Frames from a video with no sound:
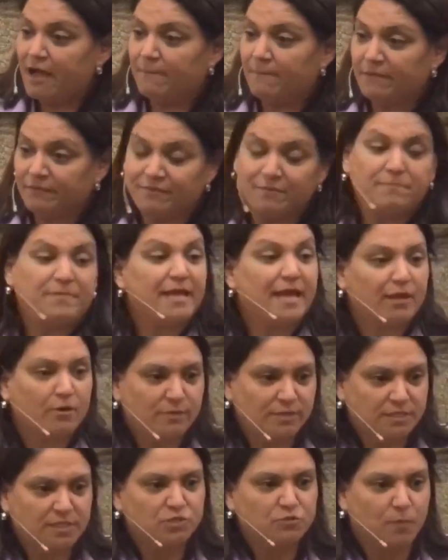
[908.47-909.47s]
um, the
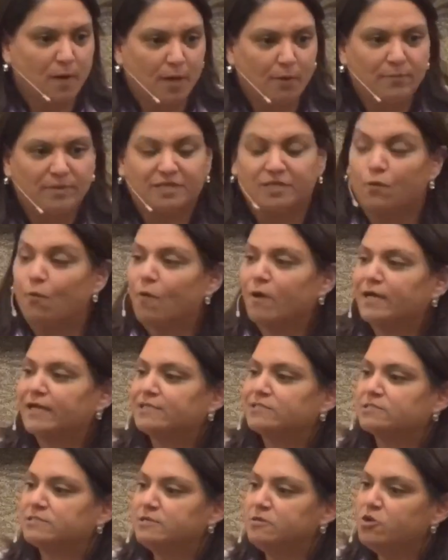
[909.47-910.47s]
piano is as well but the
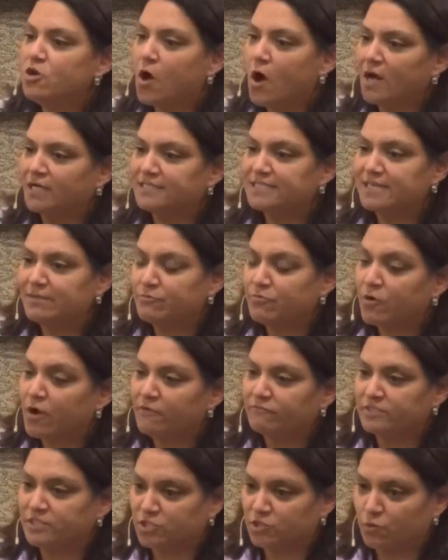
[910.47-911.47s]
organ is not
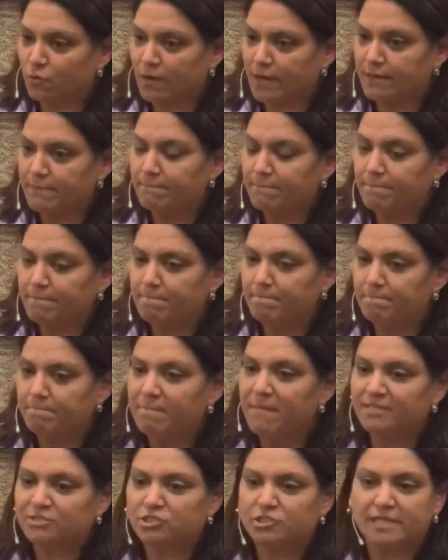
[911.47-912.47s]
improvisatory
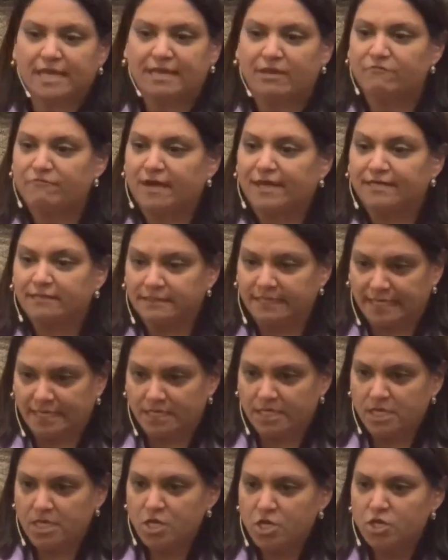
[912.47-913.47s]
much like a
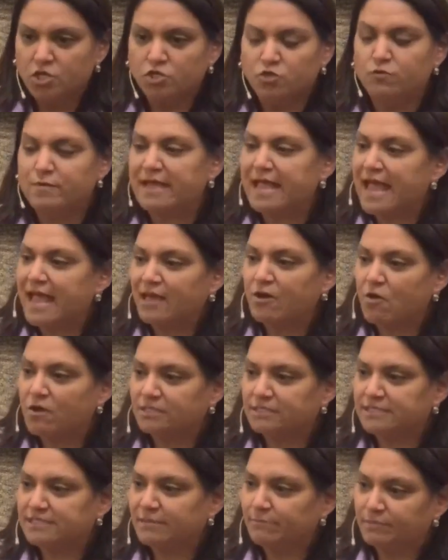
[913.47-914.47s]
violin you
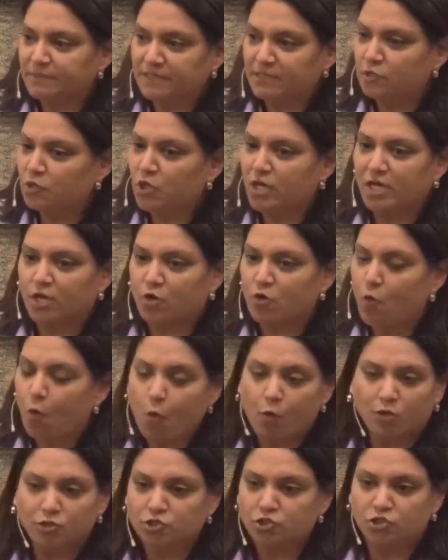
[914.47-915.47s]
cannot simply look at a
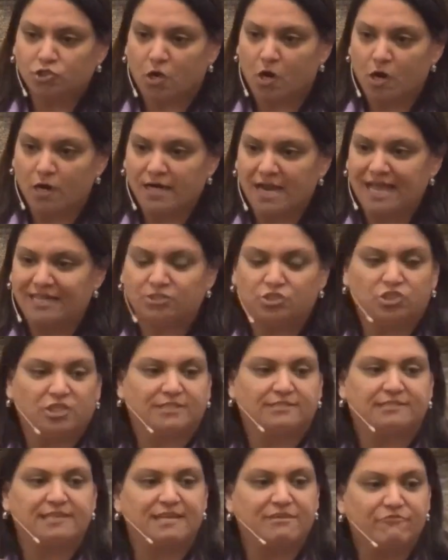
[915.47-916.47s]
chord chart and
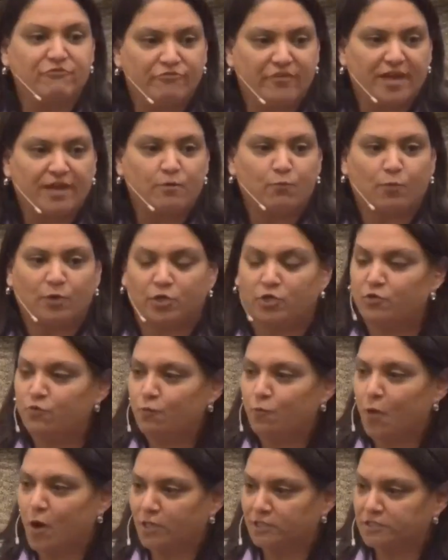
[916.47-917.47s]
just invent what
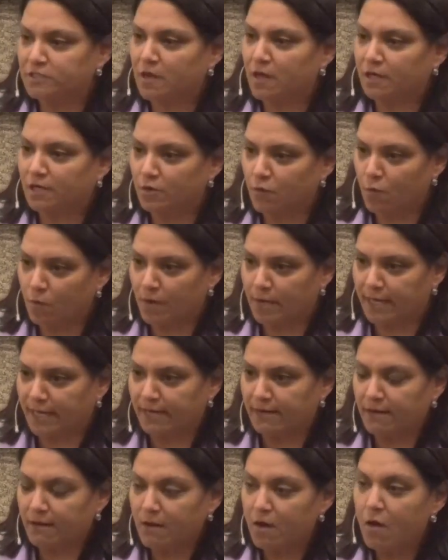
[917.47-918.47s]
you want on an
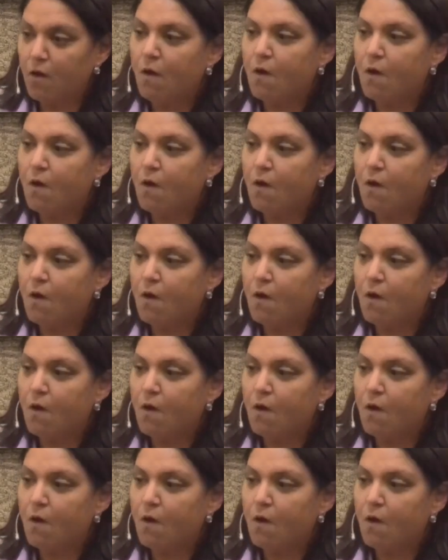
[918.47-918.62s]
organ